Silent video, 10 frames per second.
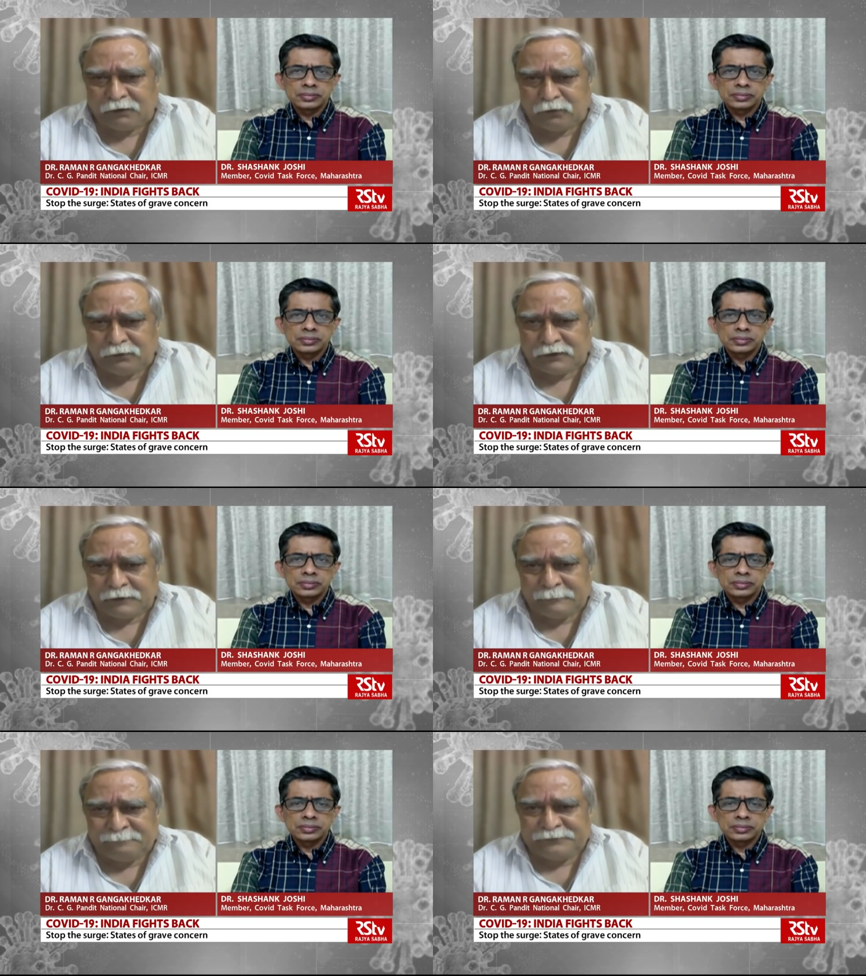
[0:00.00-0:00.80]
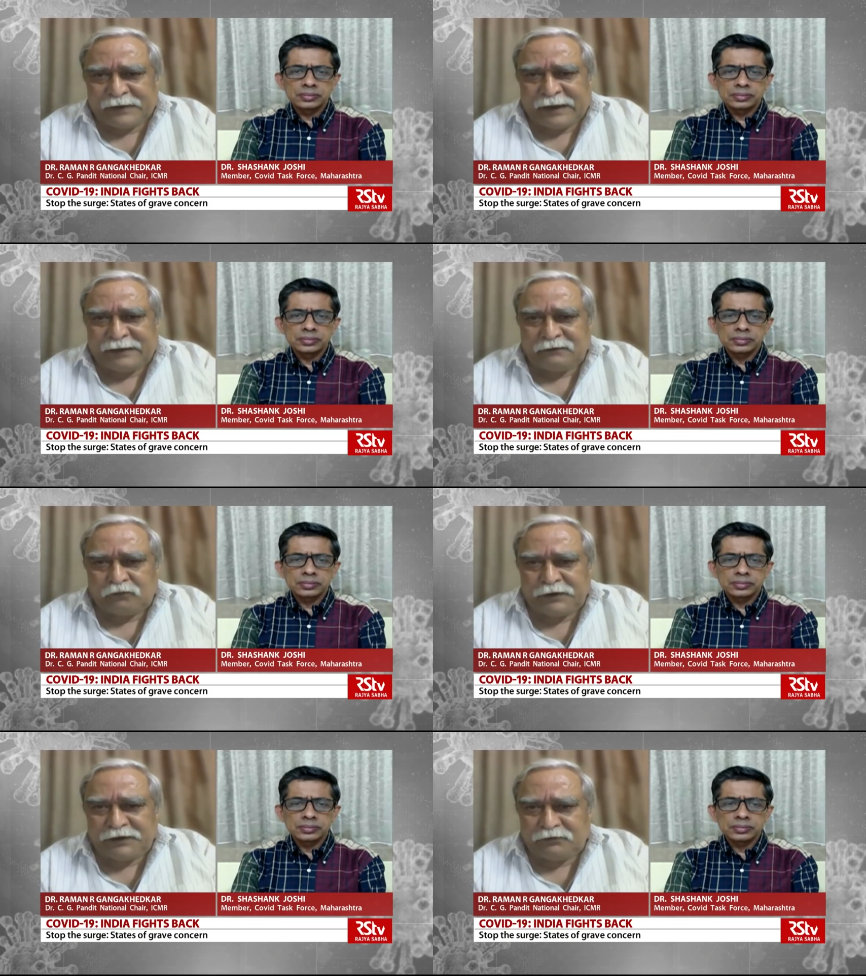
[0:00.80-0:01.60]
Speaker 1: out
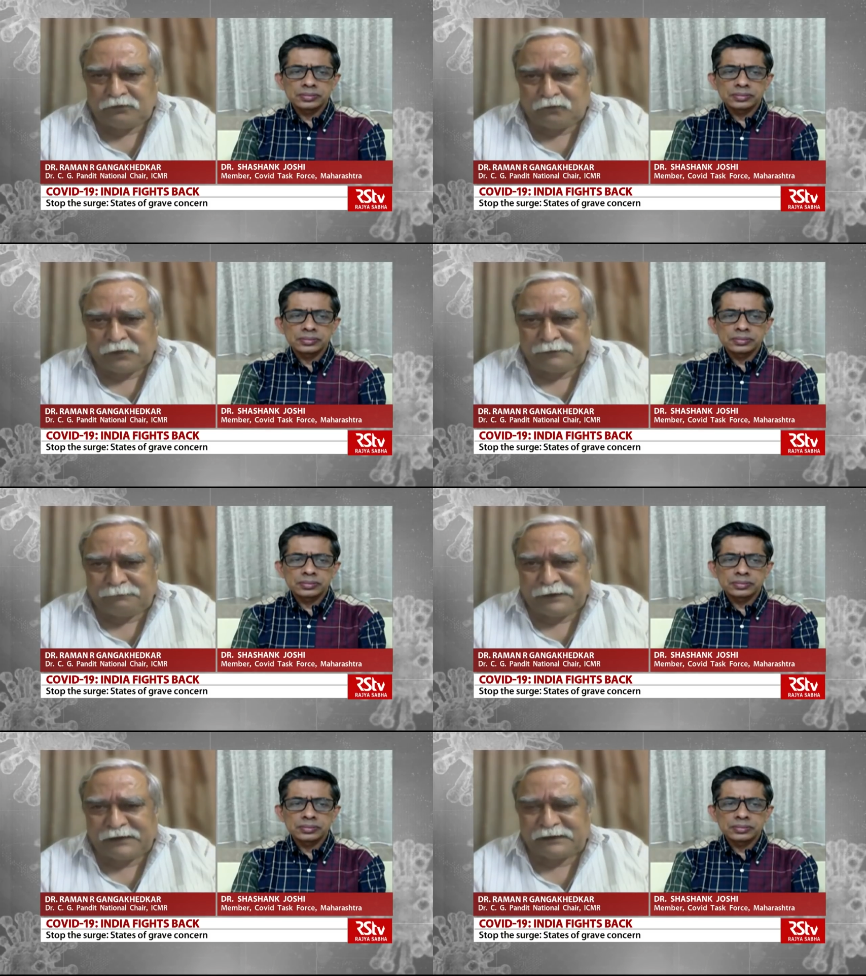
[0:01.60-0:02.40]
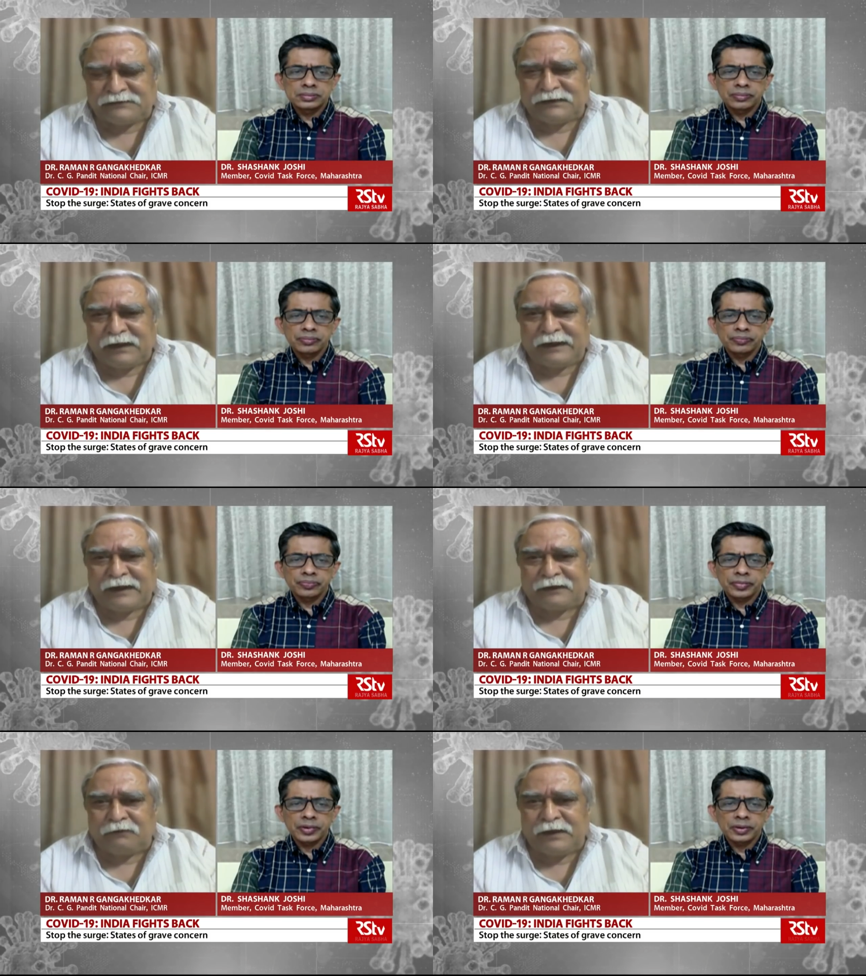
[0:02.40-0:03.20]
and going to workplace
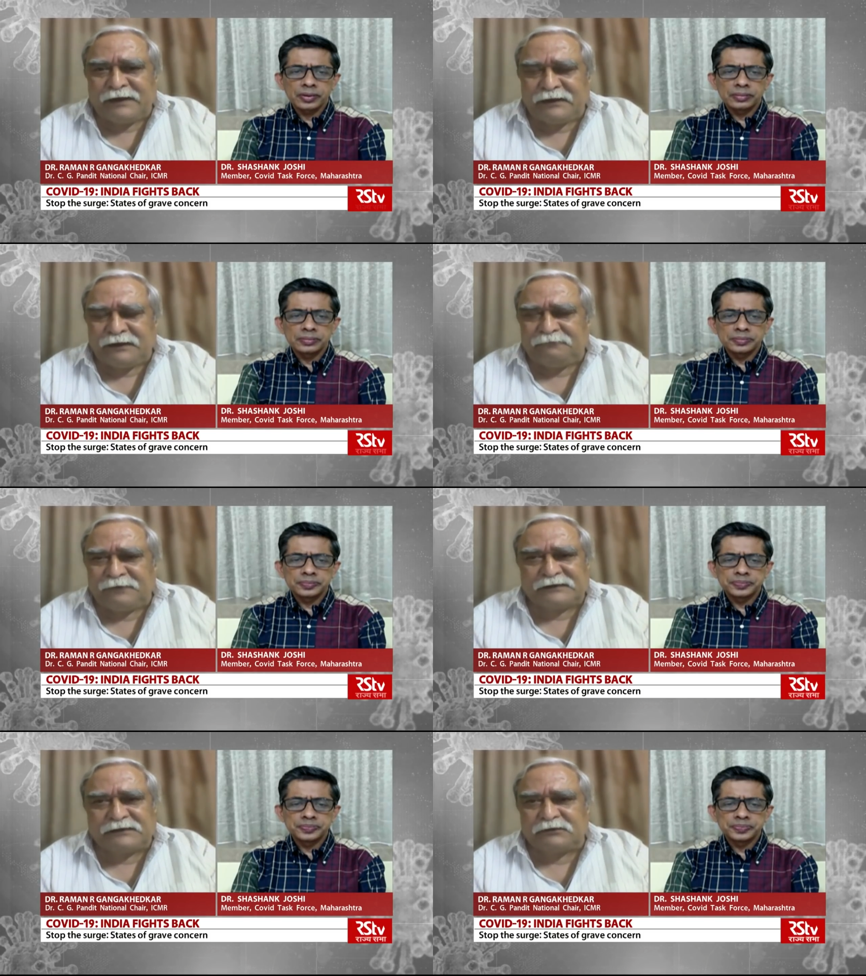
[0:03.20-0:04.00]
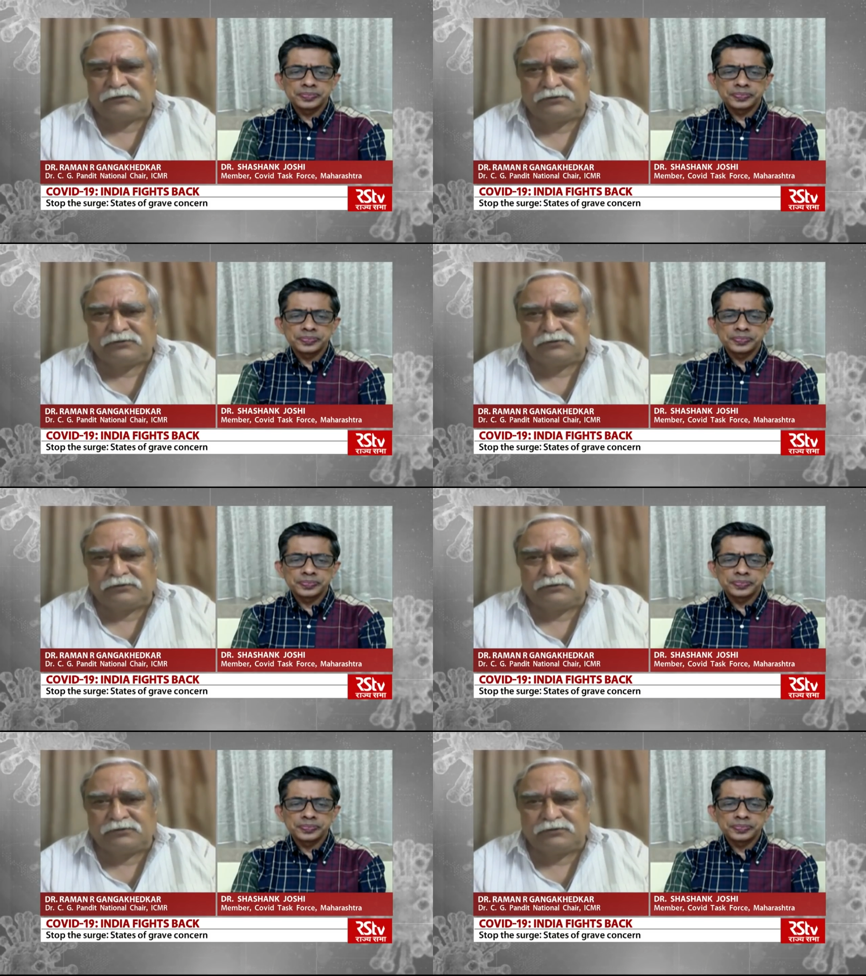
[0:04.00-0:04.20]
and acquiring infection.